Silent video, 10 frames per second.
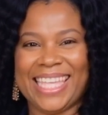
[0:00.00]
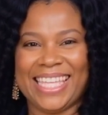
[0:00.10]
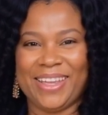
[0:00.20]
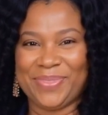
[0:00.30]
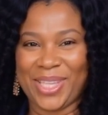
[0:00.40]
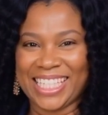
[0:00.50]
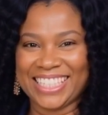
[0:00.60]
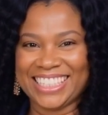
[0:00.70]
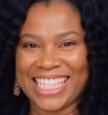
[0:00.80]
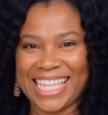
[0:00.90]
In real
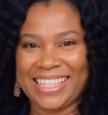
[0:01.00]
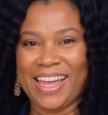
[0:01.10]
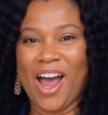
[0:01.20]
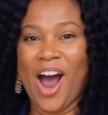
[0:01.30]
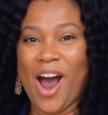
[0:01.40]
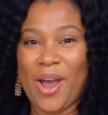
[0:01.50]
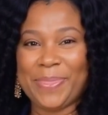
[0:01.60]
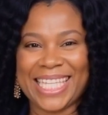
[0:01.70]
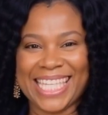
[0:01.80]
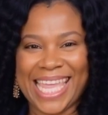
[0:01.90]
estate,
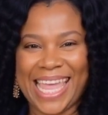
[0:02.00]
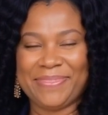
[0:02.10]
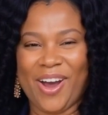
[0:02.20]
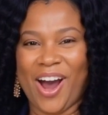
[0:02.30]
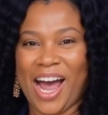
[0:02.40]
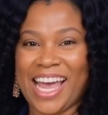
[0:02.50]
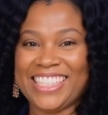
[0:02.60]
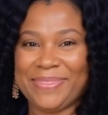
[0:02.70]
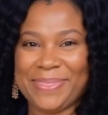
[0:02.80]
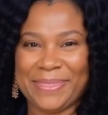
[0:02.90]
OPM, or
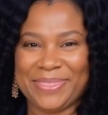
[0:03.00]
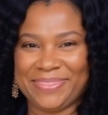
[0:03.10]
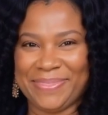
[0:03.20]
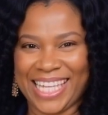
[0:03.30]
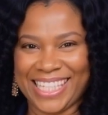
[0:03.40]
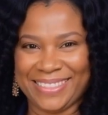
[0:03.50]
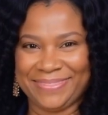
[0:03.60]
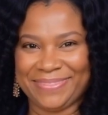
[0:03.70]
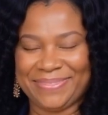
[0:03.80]
other people's money,